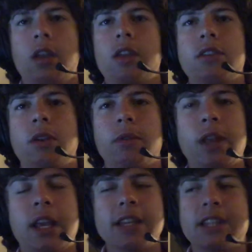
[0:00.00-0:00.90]
So,
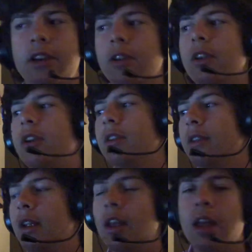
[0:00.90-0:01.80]
like I said earlier,
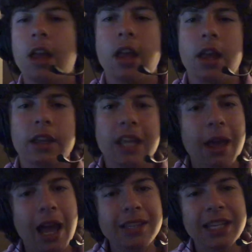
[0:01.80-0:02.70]

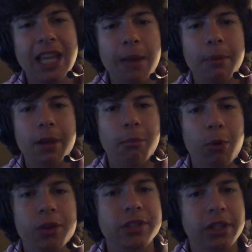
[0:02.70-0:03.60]
I see Kemba
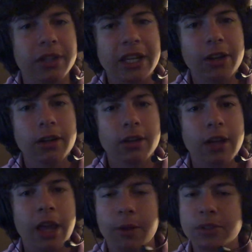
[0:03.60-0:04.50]
more as a leader.
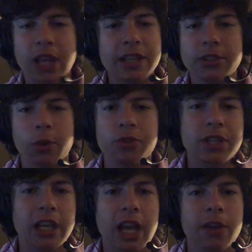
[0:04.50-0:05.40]
I still don't
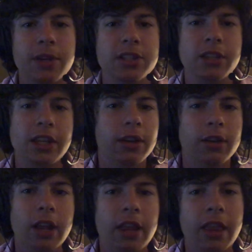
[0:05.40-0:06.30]
see Kyrie as a
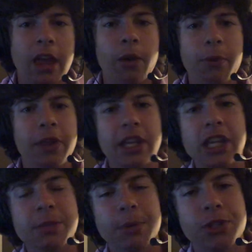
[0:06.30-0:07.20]
leader. I don't think
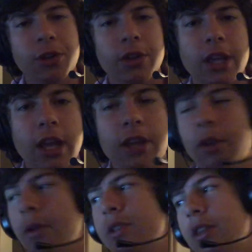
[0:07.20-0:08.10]
he's mature yet. I
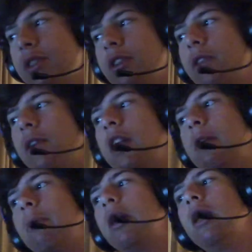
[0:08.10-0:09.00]
know I said this already,
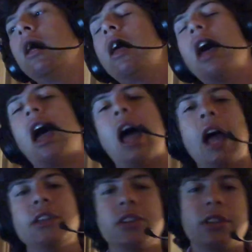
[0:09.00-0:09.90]
but
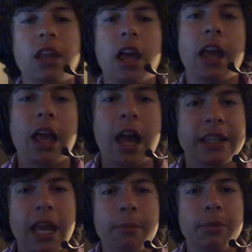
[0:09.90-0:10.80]

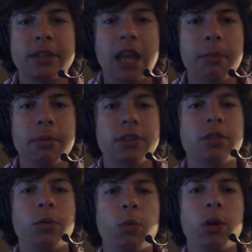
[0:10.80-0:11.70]
Kemba's
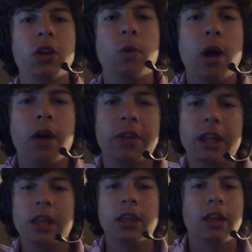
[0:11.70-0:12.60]
the one
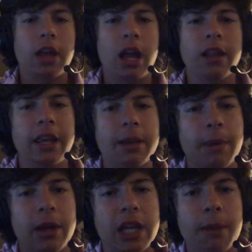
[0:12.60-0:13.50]
quality I like
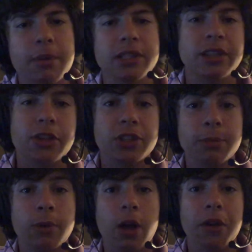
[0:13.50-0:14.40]
about Kemba, the
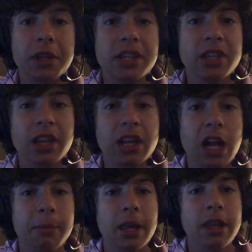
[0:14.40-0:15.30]
leadership quality. He's going to
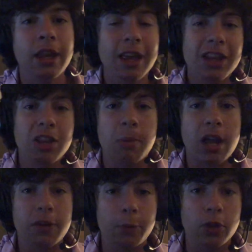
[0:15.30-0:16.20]
come in no
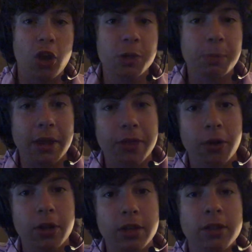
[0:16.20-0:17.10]
matter if we lost by
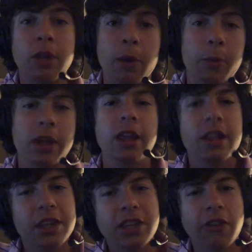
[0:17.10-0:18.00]
30. The
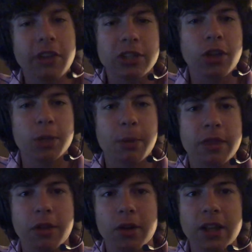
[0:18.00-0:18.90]
Celtics lost by
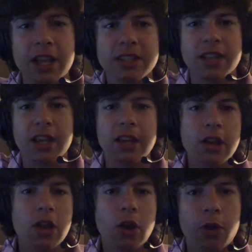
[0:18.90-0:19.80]
30 last night
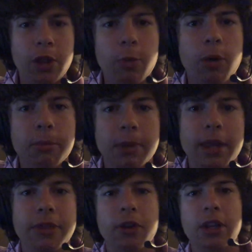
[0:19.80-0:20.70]
or they won by
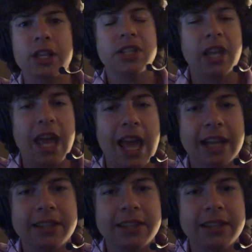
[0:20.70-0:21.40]
30. He's going to act the